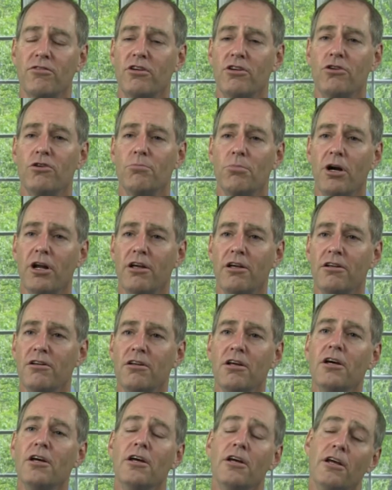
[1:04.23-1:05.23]
it in your brain,
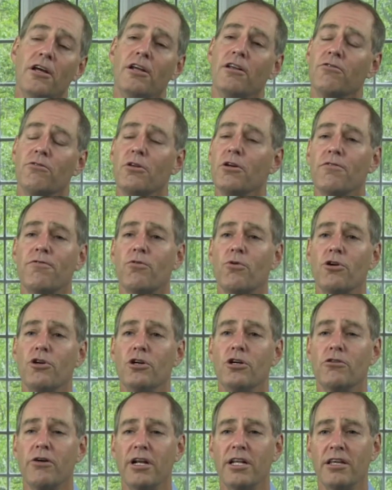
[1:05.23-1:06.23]
and so therefore you
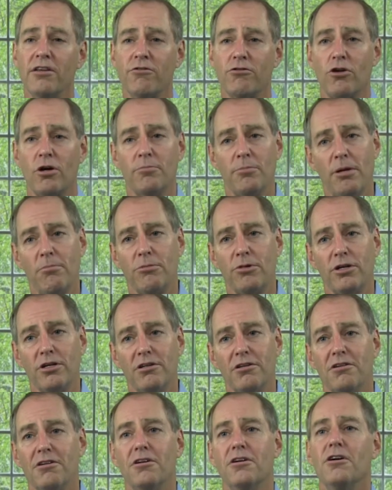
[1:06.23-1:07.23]
created this trauma memory.
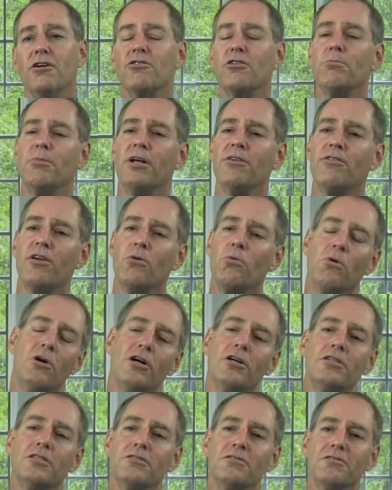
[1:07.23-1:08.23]
So you might say,
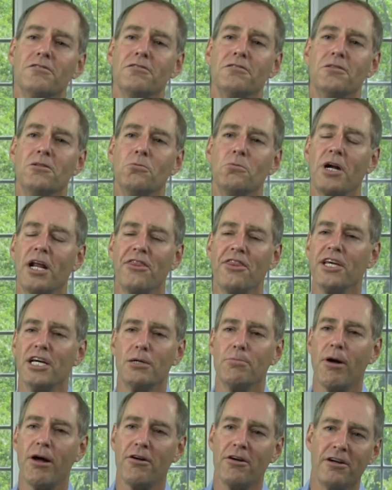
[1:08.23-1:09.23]
well, when I think
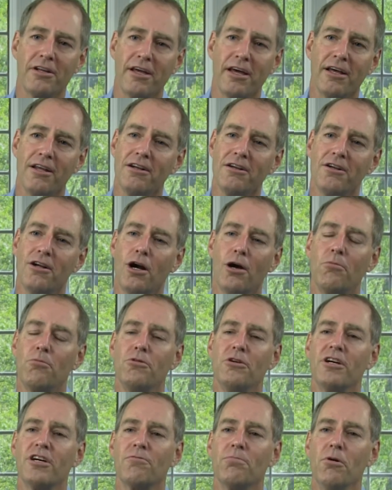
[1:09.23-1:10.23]
about it again, I'm
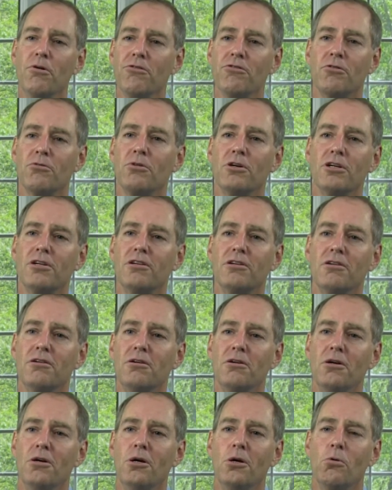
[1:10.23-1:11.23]
re-exposed to it,
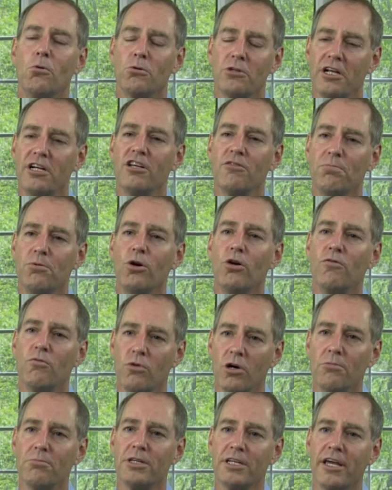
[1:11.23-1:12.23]
won't I just be
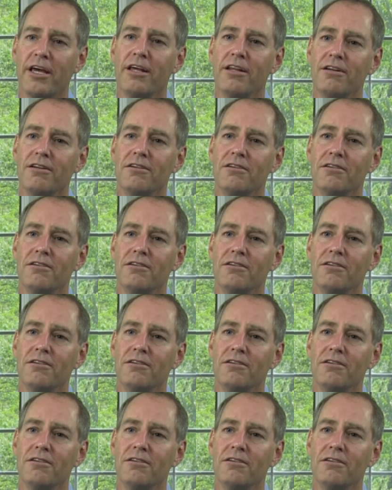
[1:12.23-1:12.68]
overwhelmed again?